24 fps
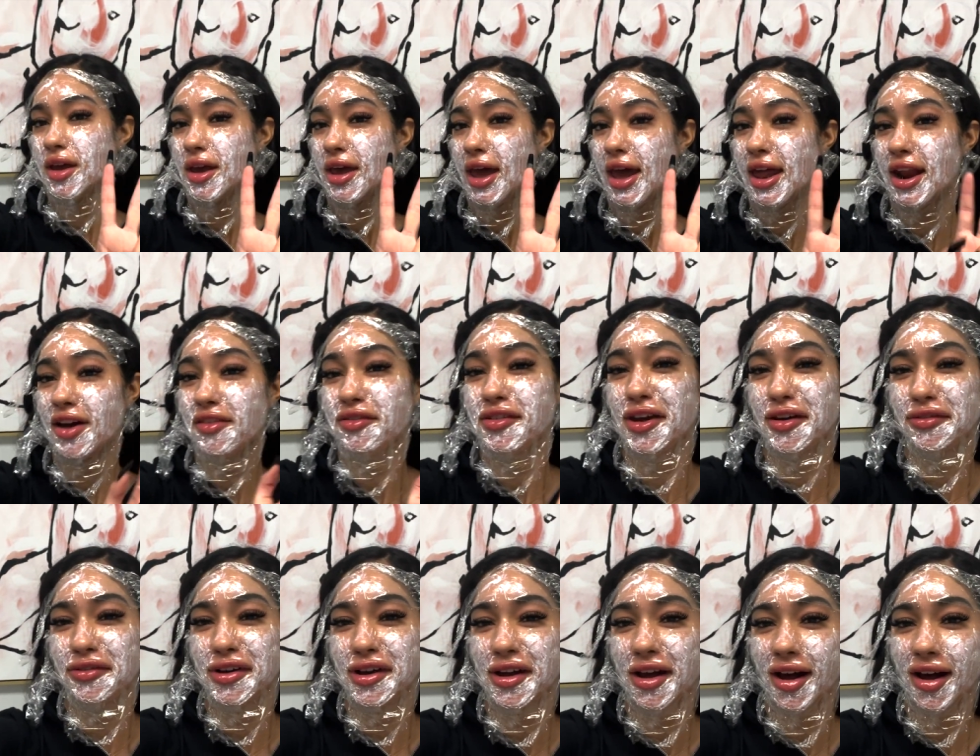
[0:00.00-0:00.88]
and I've
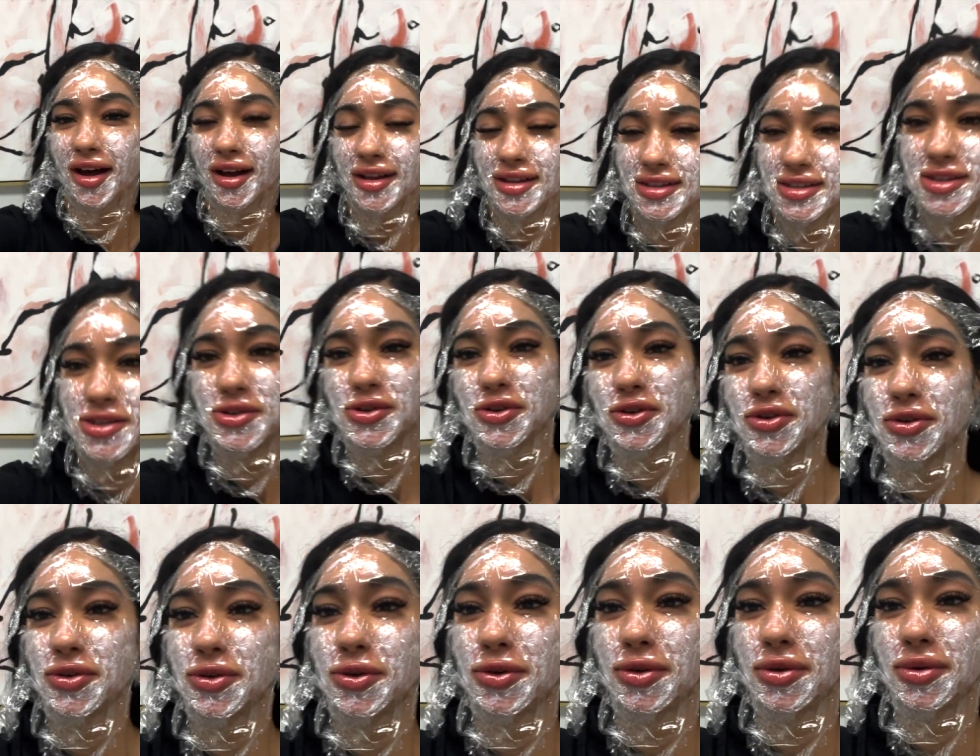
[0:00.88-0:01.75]
never gone
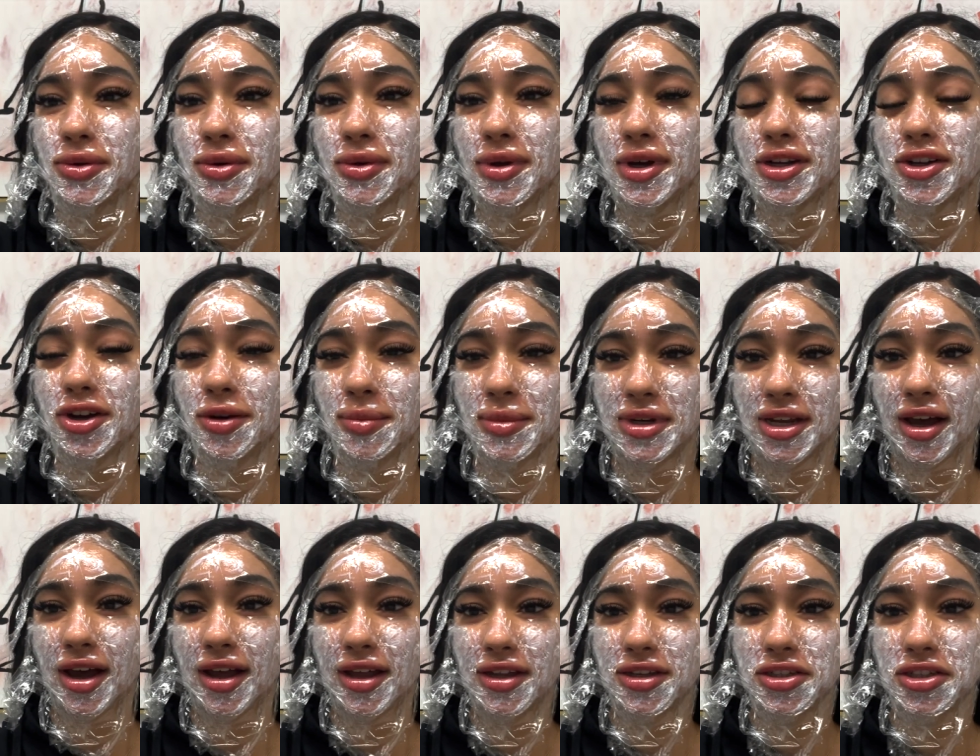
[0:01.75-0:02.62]
to a
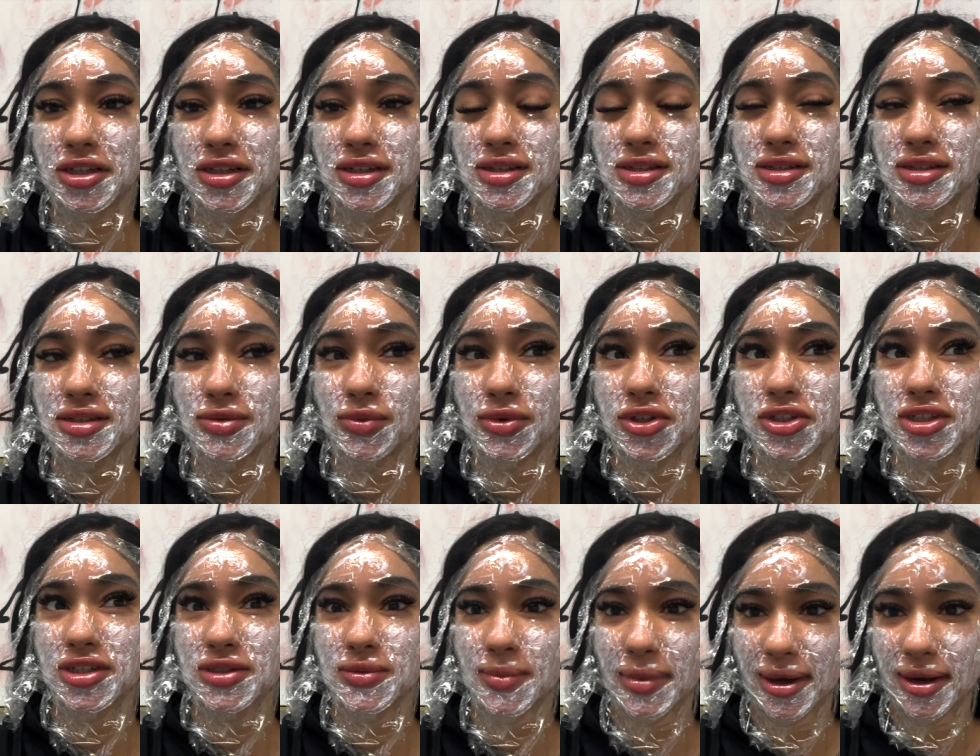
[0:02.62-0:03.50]
dermatologist, which
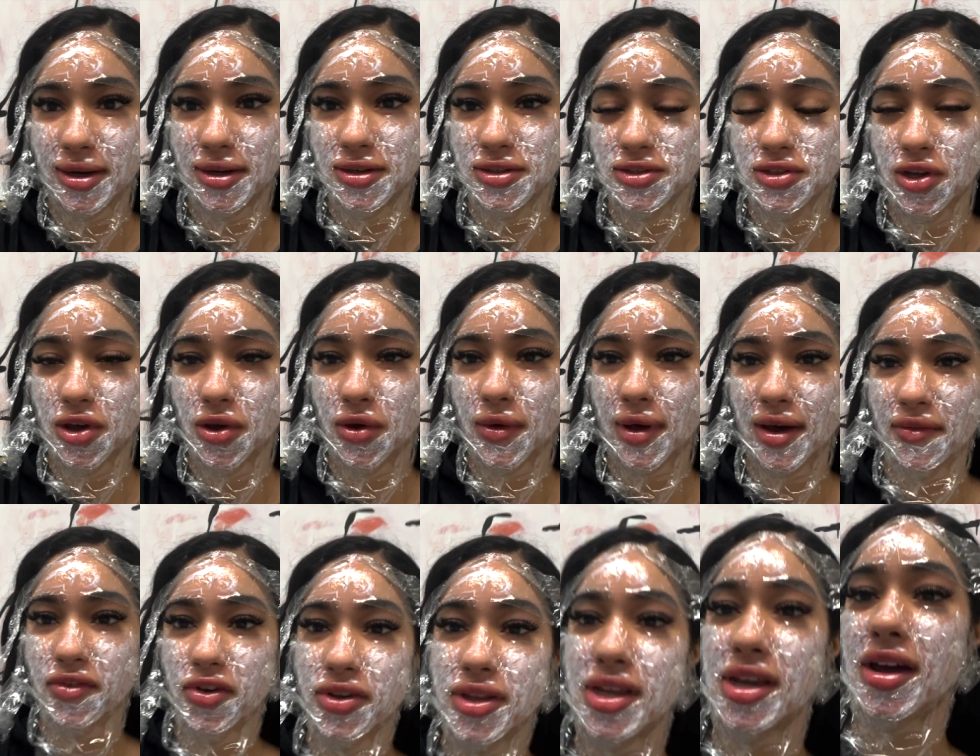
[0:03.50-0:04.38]
is better. So I've
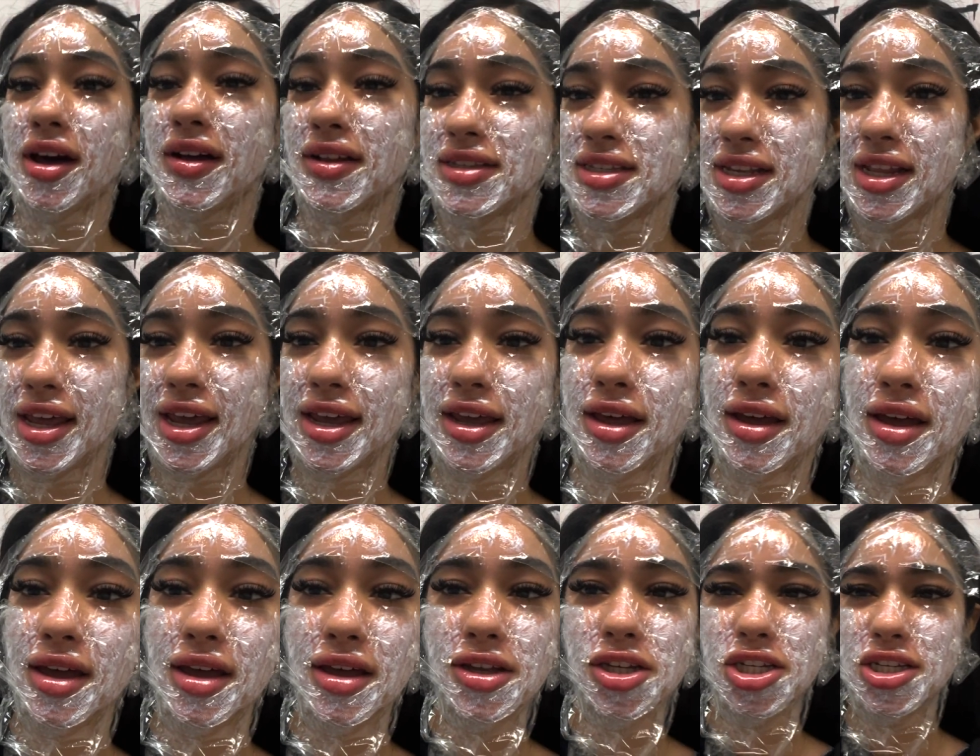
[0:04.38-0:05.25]
only gone to like
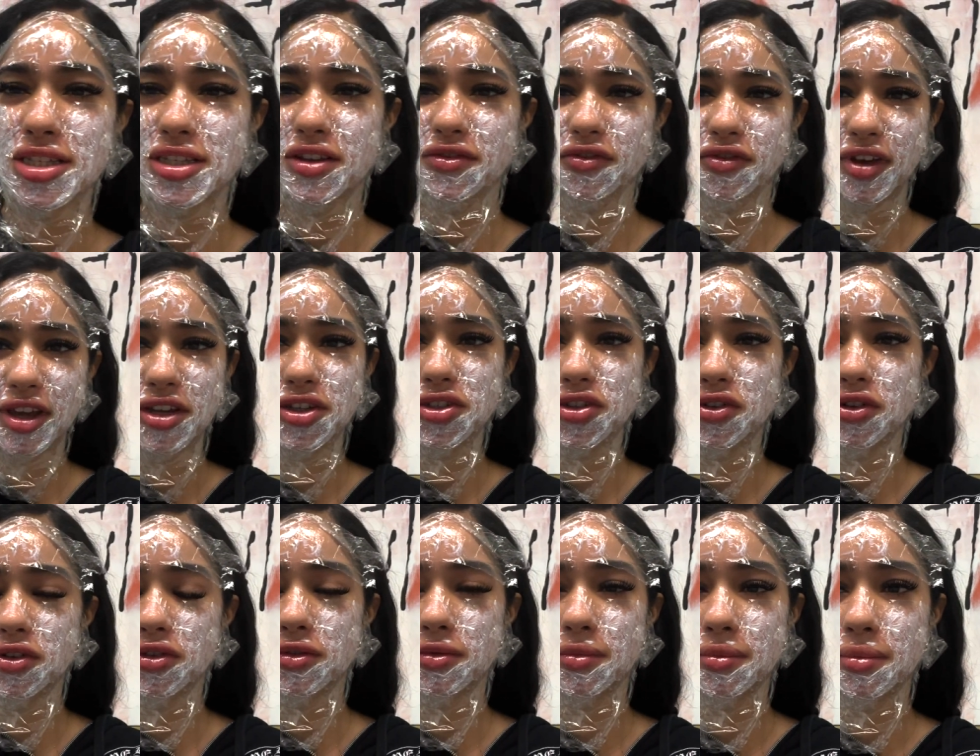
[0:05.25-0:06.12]
just a
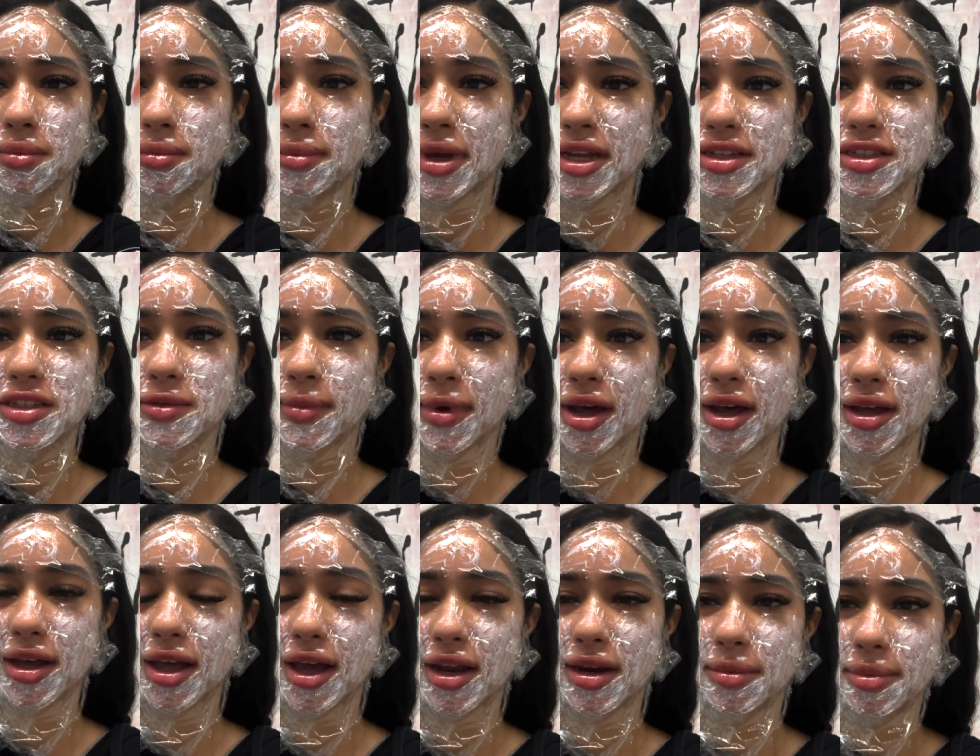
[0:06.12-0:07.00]
facial med spa
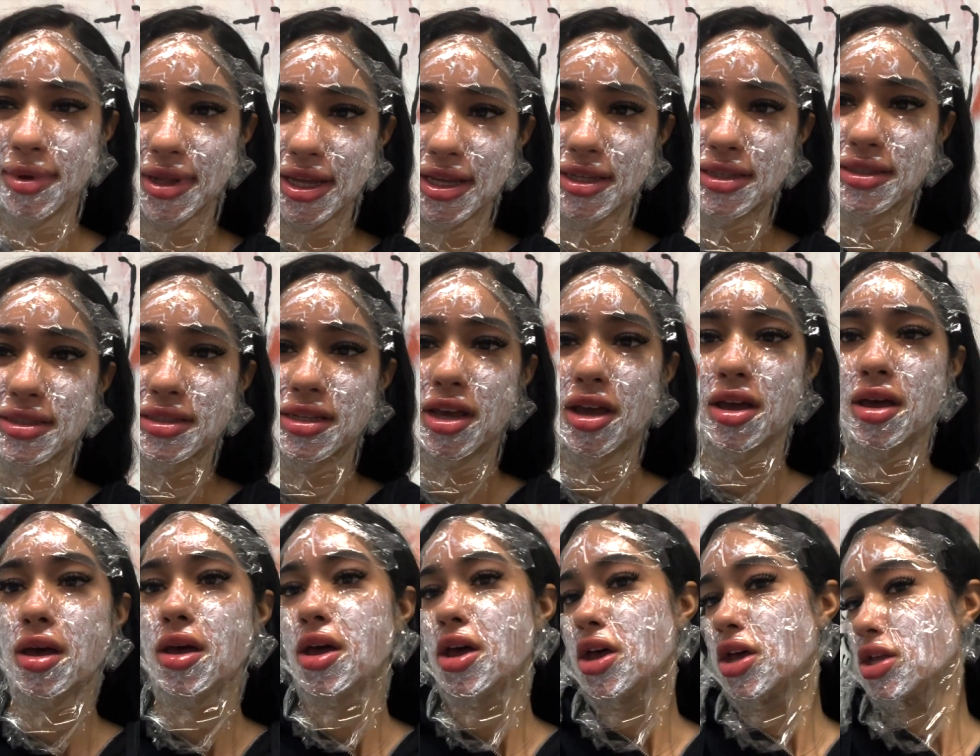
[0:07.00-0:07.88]
kind of place.
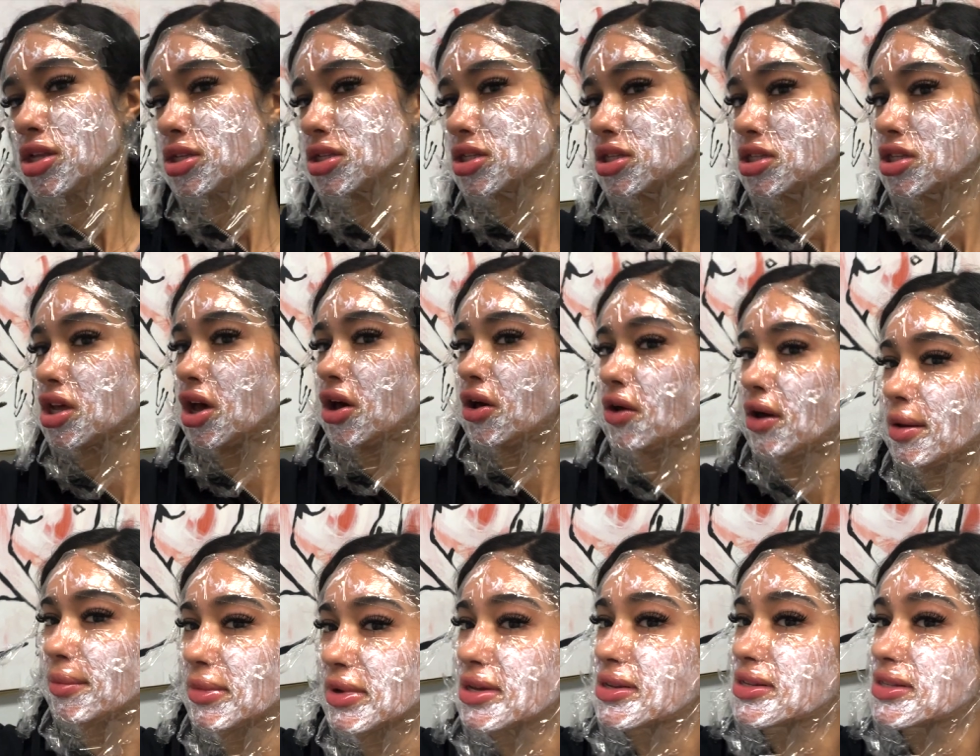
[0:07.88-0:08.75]
So
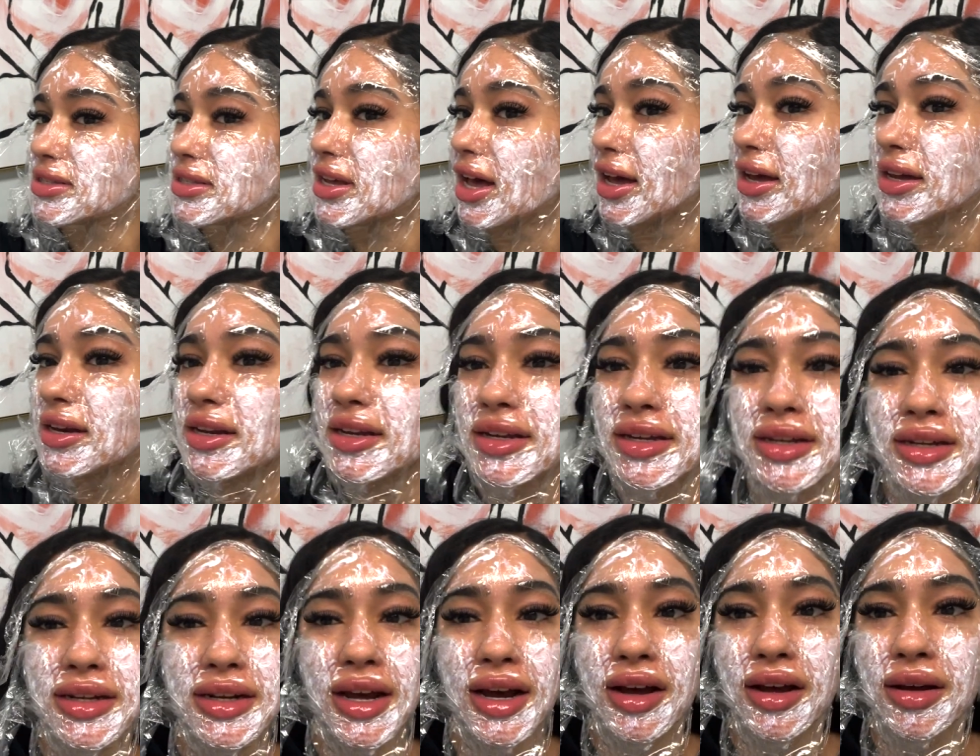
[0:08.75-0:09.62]
I'm
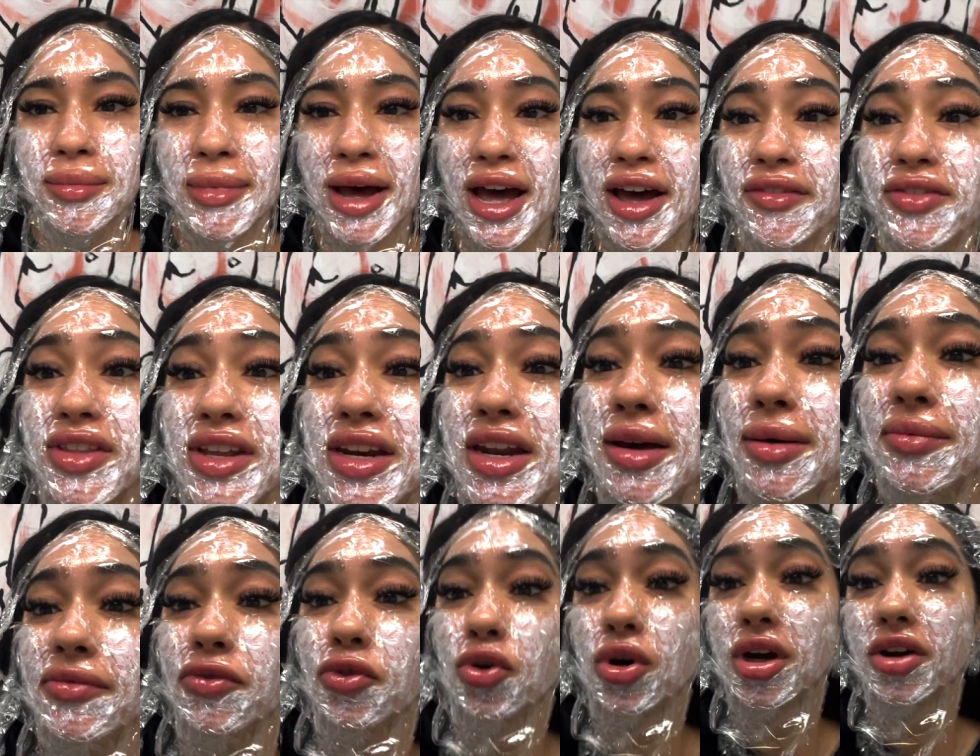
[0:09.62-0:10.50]
excited. Um, I have to numb
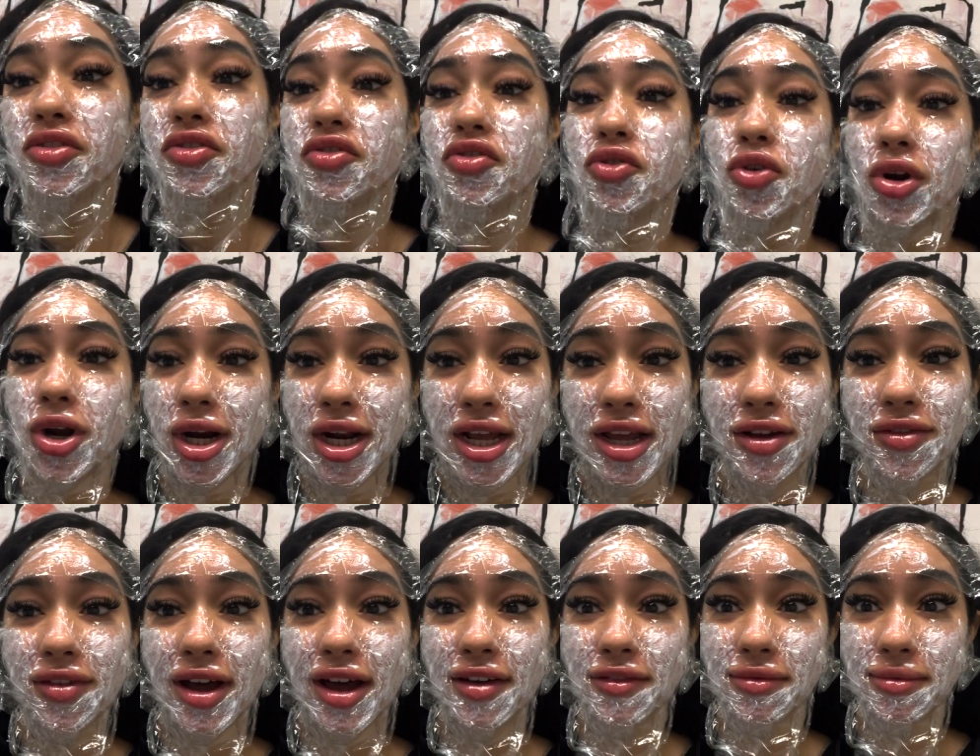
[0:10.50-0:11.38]
for
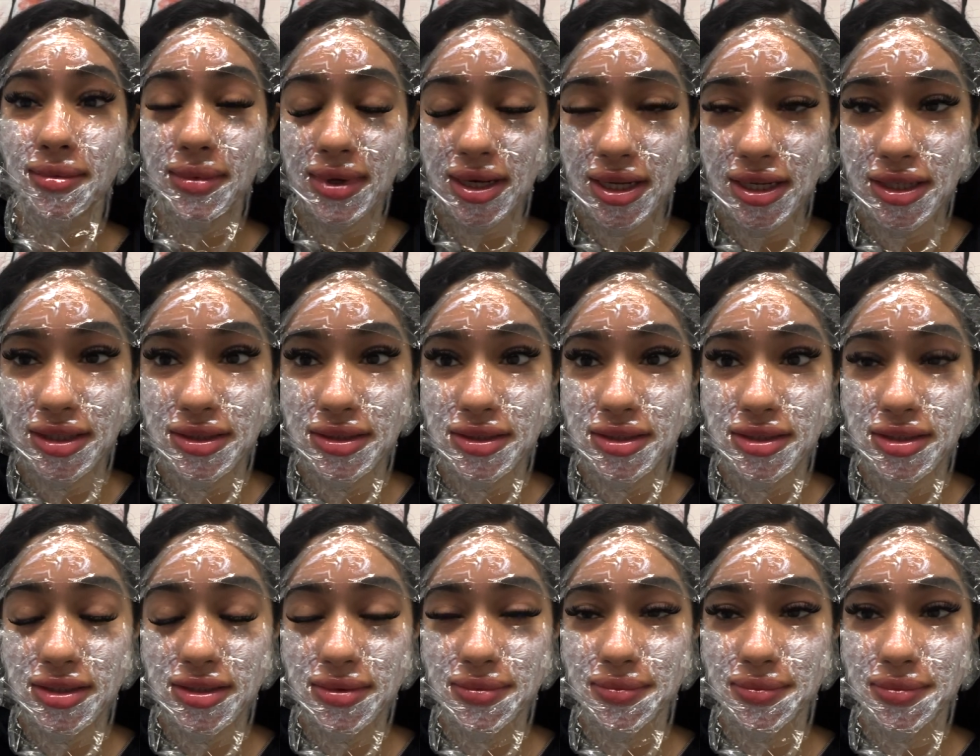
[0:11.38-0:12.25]
45 minutes.